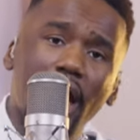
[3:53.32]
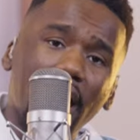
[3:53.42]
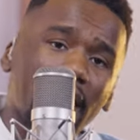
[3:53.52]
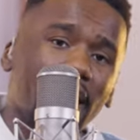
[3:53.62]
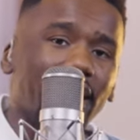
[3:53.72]

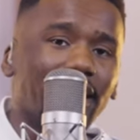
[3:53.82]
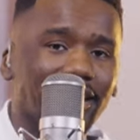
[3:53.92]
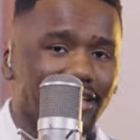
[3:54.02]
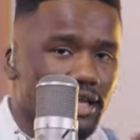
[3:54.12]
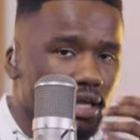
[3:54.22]

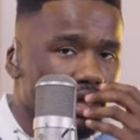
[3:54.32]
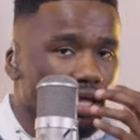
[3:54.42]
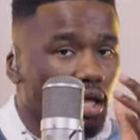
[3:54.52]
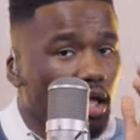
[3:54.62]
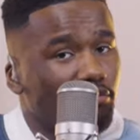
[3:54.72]
I'm
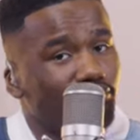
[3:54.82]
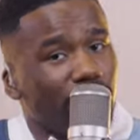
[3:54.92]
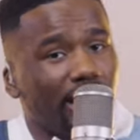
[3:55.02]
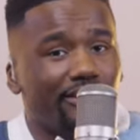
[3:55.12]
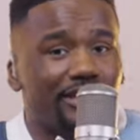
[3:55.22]

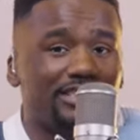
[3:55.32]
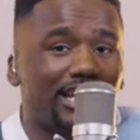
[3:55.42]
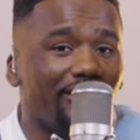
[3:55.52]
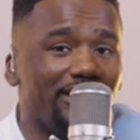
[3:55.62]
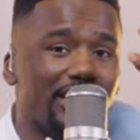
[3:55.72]
never
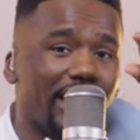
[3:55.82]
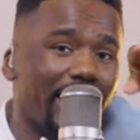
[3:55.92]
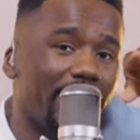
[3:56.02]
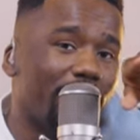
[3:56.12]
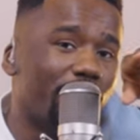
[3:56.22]
stop it, take
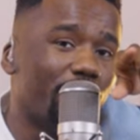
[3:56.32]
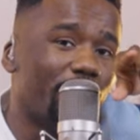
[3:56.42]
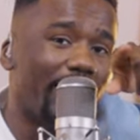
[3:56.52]
it over.